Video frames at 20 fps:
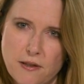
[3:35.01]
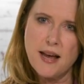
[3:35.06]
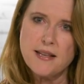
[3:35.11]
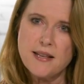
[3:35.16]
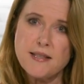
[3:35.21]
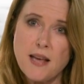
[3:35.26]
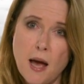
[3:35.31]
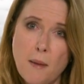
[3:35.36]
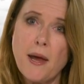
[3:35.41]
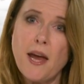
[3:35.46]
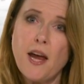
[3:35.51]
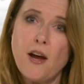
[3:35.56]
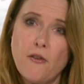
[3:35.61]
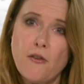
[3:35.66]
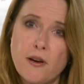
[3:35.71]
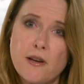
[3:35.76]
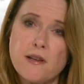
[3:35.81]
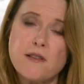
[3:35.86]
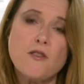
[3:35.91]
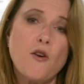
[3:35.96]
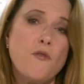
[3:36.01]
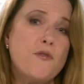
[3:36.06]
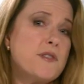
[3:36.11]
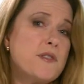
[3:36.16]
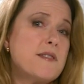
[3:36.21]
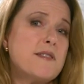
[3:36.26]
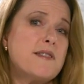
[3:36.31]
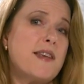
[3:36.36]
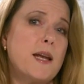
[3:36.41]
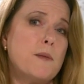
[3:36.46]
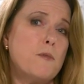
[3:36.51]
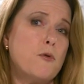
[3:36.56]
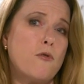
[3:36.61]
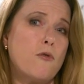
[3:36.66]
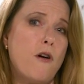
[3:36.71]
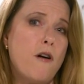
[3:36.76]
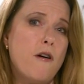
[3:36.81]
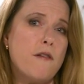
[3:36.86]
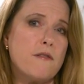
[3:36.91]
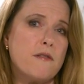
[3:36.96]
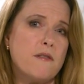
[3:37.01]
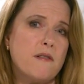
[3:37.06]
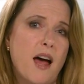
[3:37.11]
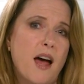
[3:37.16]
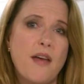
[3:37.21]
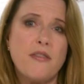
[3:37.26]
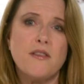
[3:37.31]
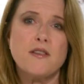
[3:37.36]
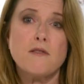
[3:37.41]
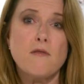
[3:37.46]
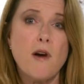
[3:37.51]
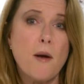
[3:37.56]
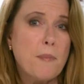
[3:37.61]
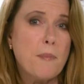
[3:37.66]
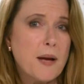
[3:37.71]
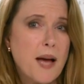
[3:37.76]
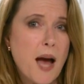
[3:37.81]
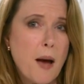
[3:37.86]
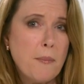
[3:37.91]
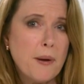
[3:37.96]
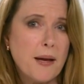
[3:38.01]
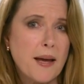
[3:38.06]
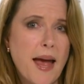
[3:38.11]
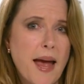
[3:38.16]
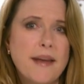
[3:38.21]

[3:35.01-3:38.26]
Some areas offer sustainable growth, and others are up and coming,